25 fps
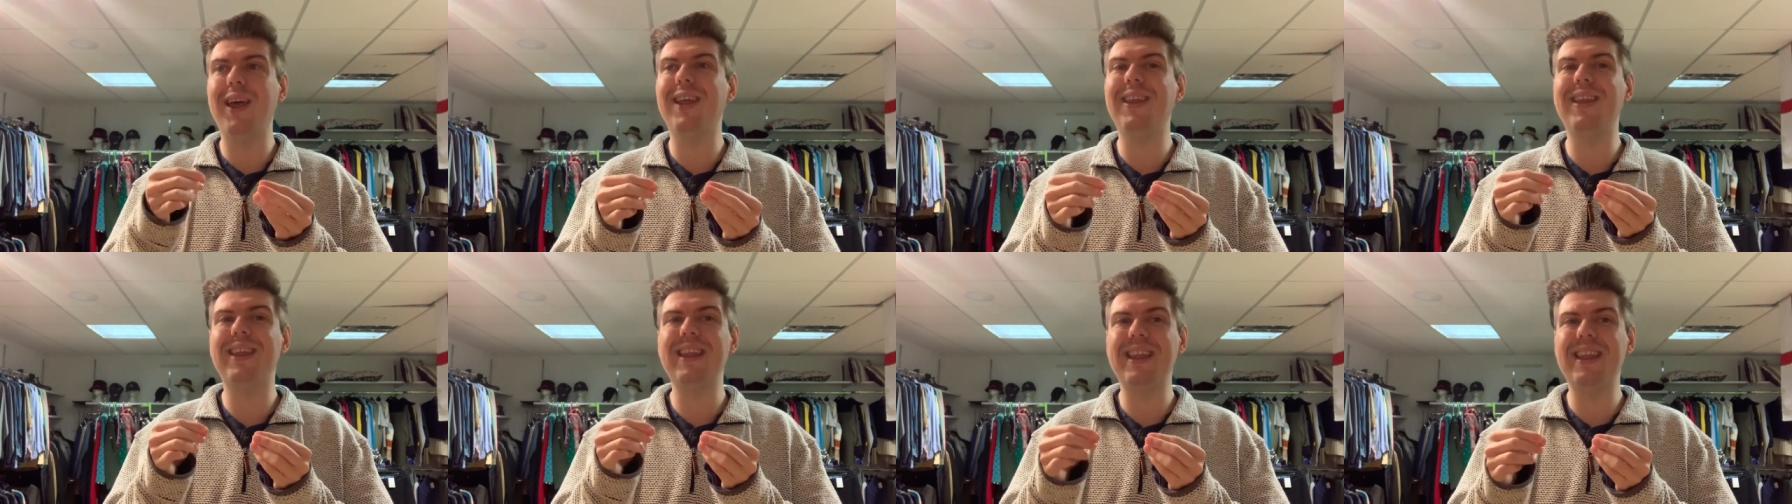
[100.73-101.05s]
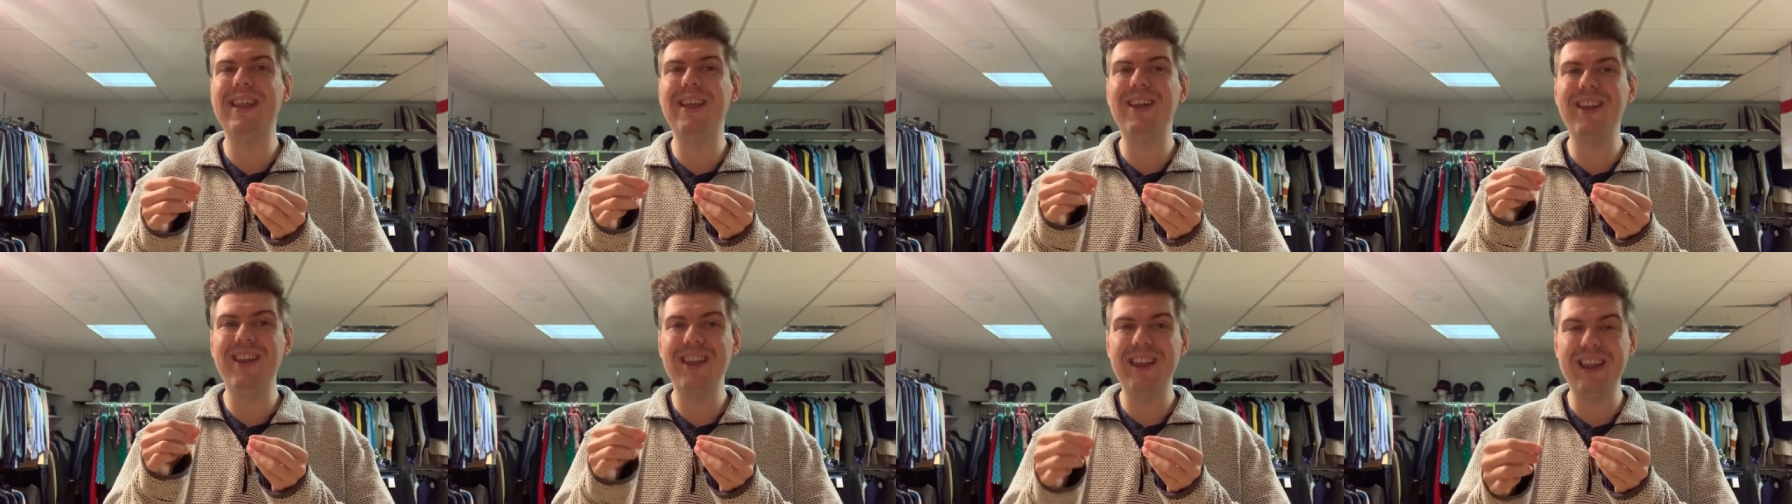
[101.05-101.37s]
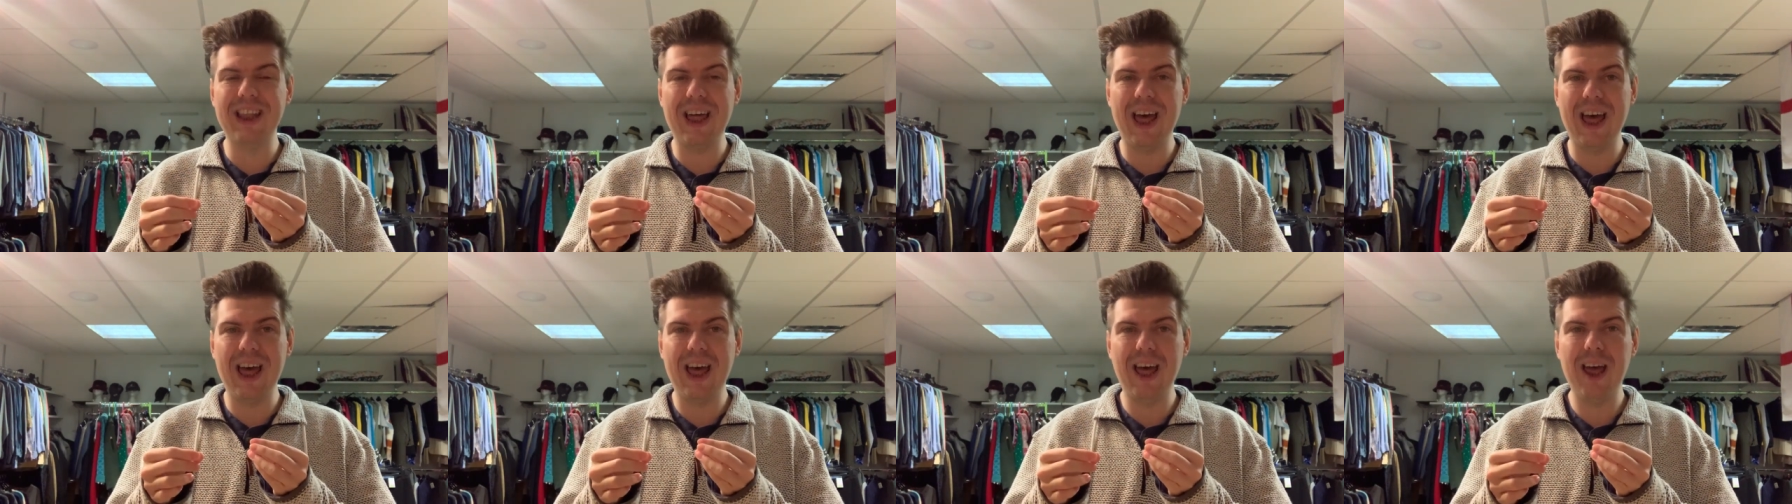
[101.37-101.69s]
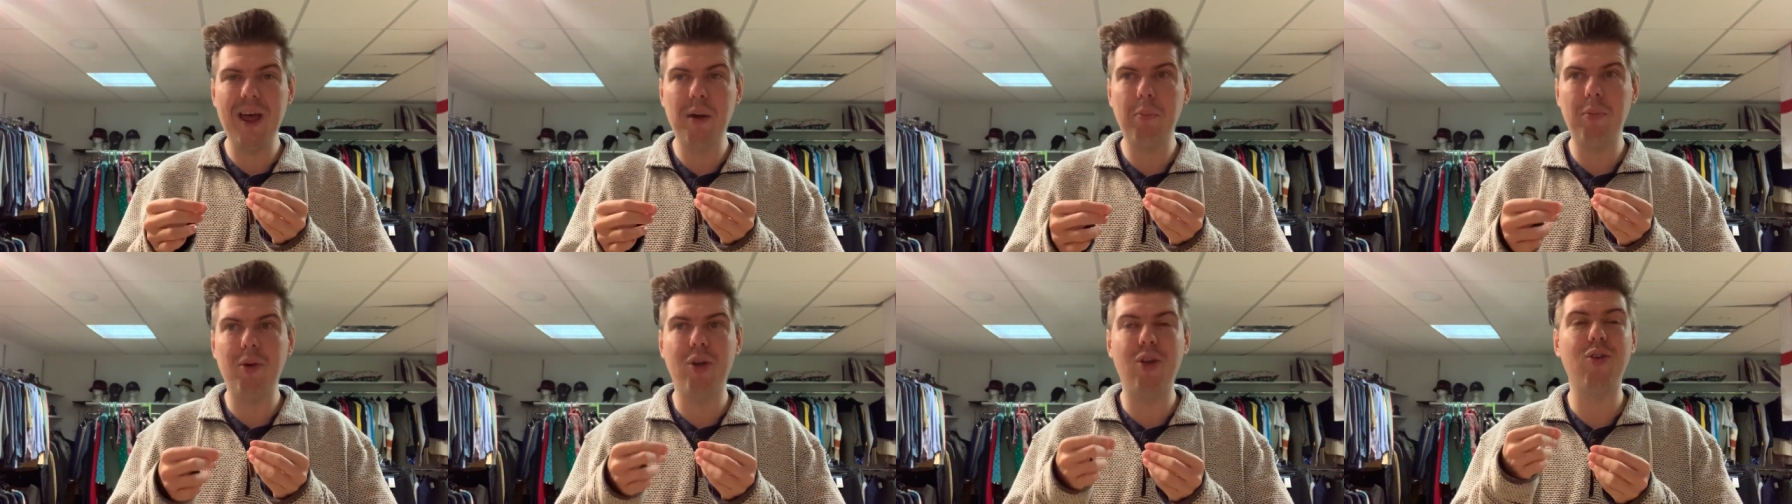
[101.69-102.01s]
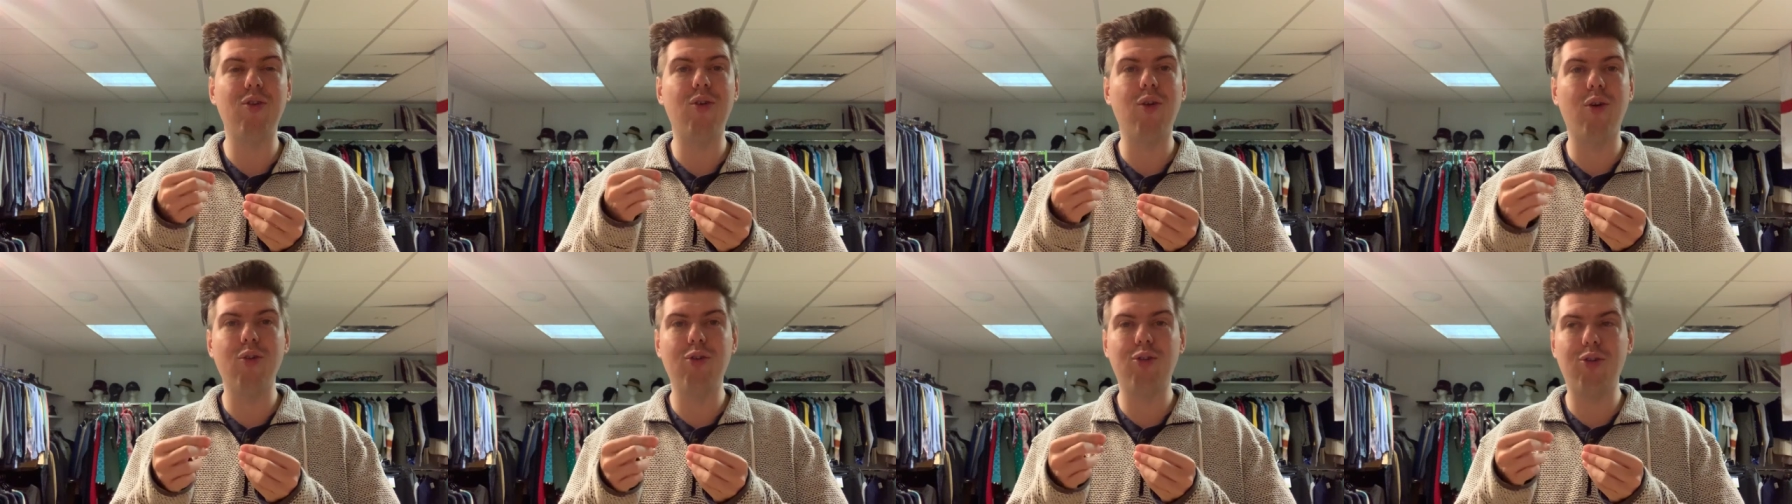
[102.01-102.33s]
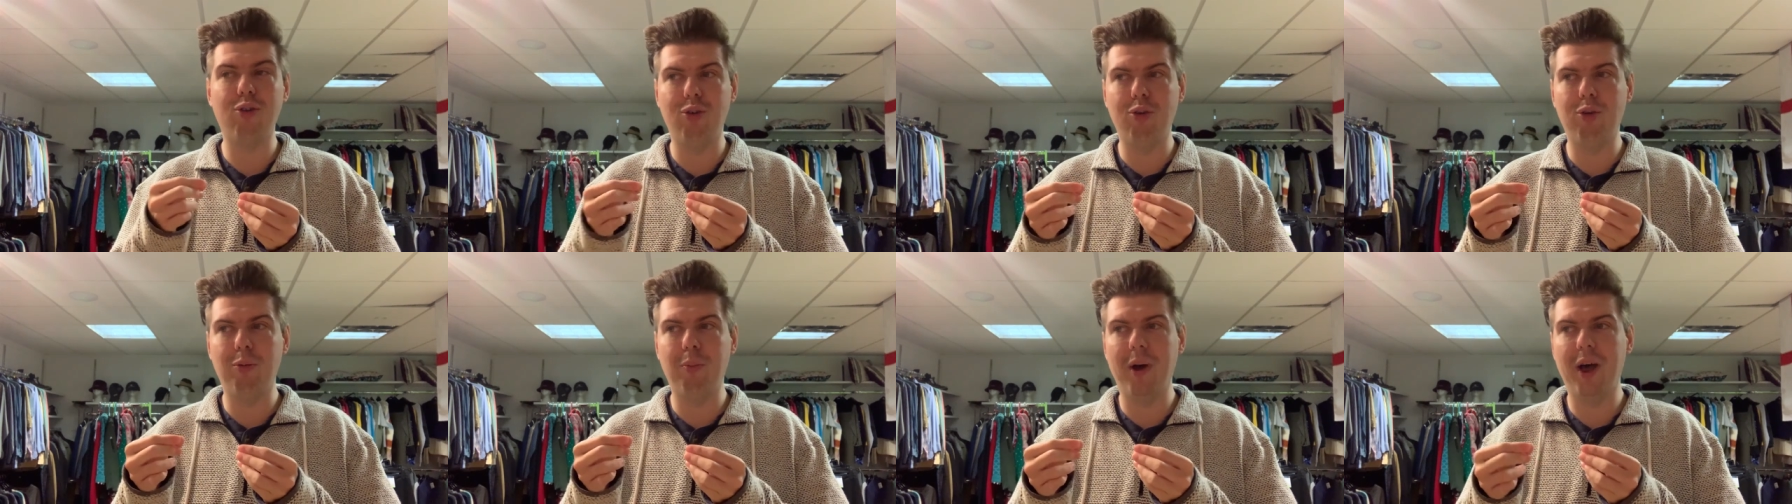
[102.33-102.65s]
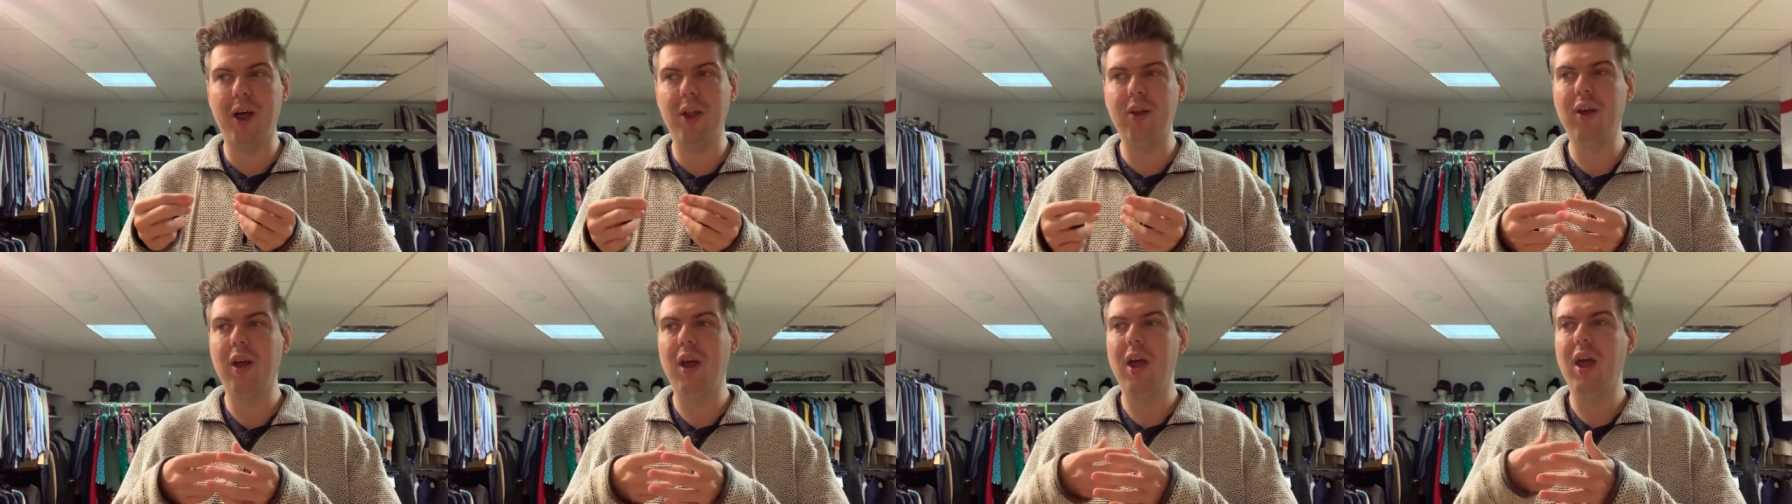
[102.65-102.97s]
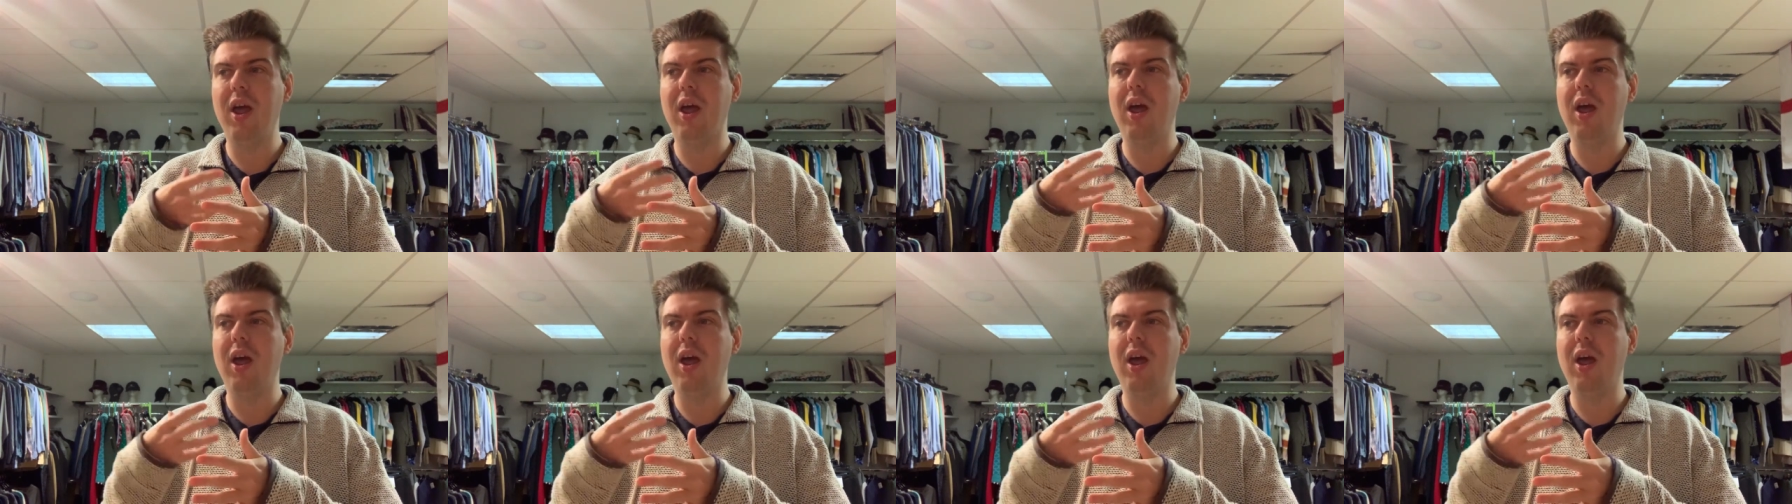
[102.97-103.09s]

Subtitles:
It's still there, but it's not too bad.